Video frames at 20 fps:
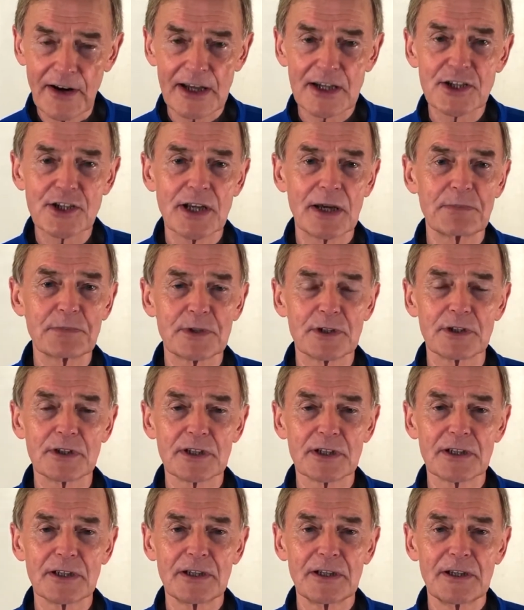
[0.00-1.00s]
accepted
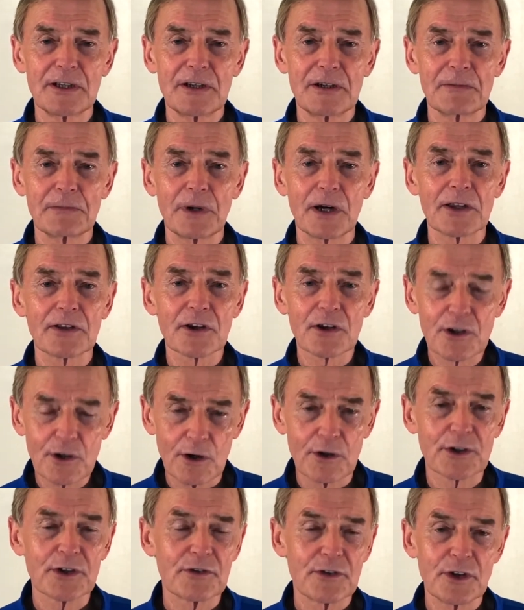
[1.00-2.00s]
by the
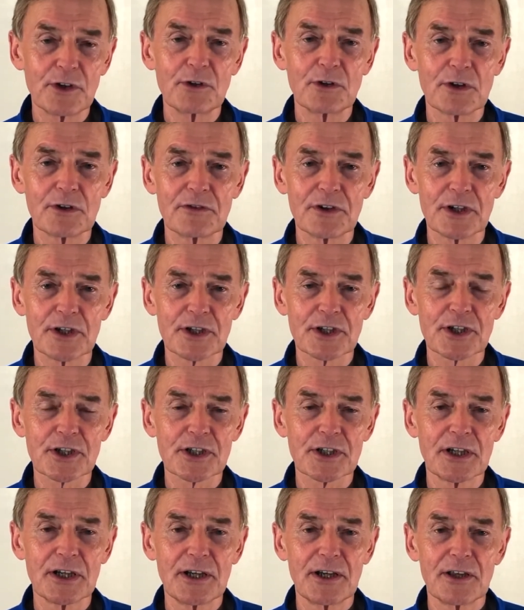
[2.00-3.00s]
God of the
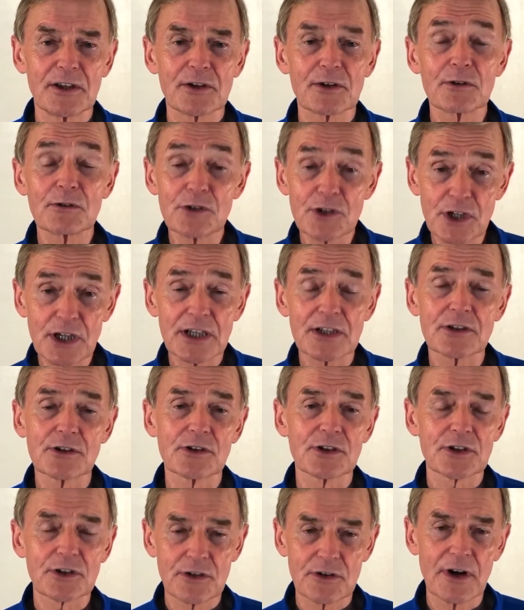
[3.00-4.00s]
universe through
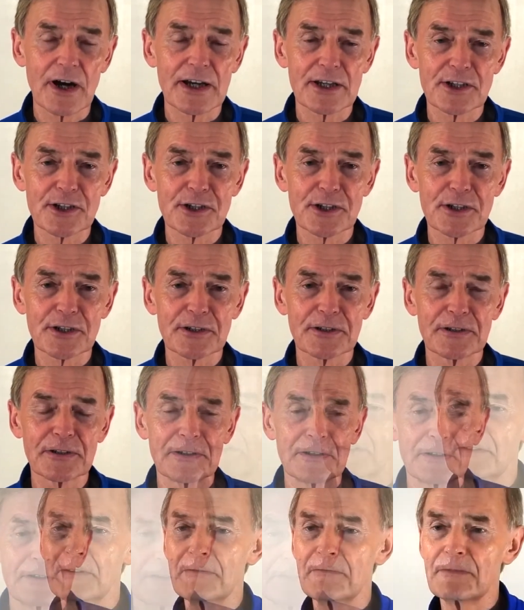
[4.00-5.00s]
Jesus Christ.
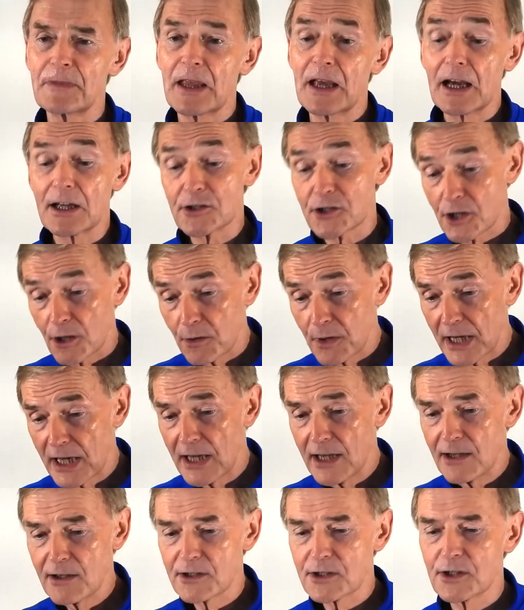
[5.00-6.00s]
And so
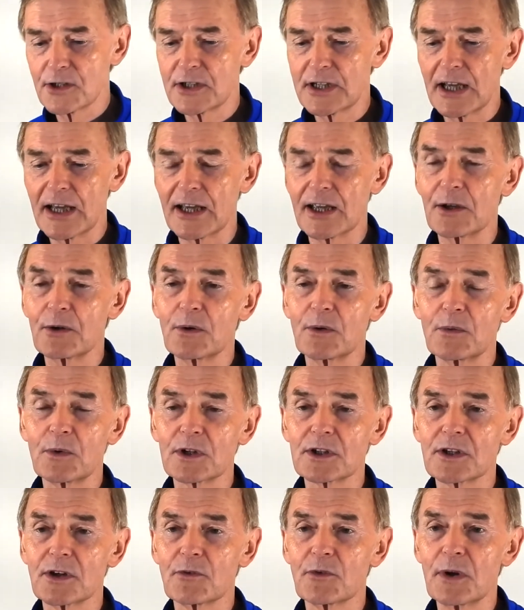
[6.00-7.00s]
here today
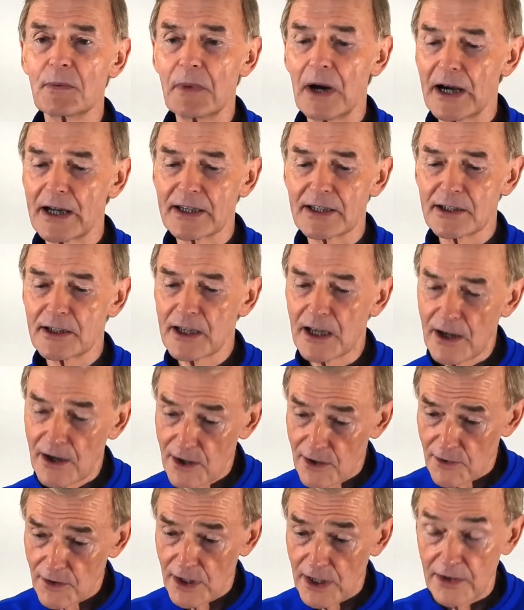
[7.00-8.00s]
we're reminded
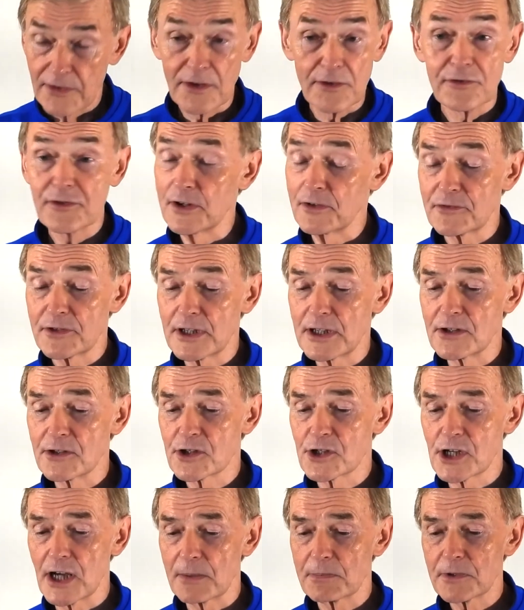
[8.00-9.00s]
in the 15th
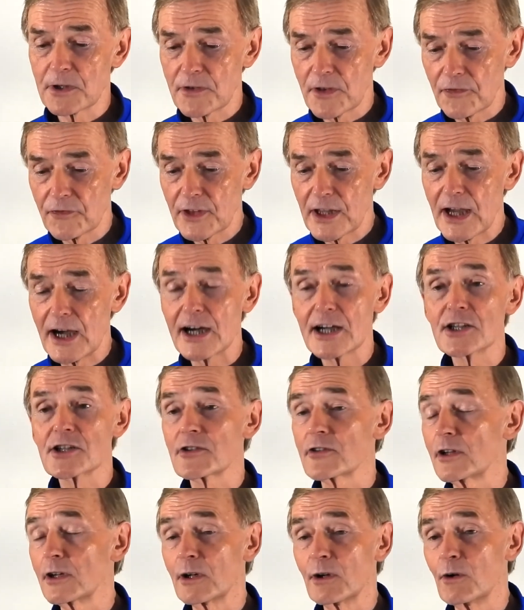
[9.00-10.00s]
chapter that the eyes
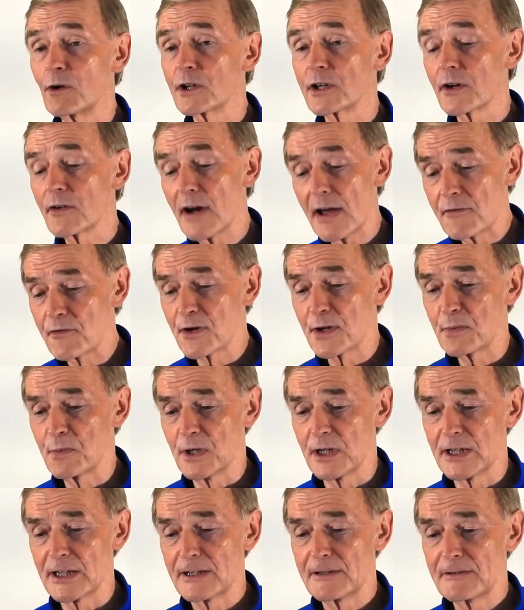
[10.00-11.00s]
of the Lord are
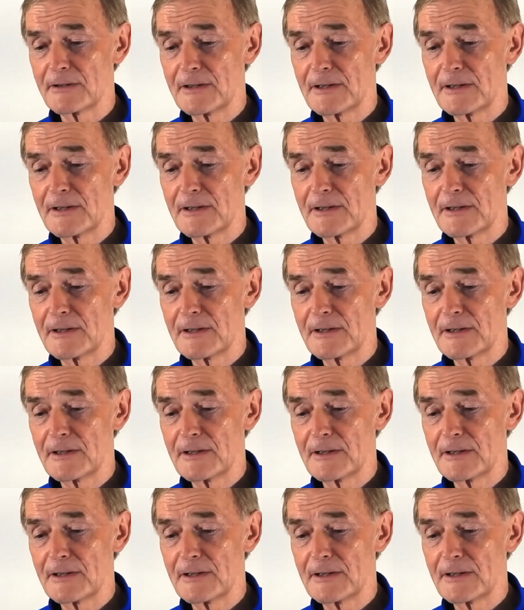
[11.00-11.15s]
everywhere.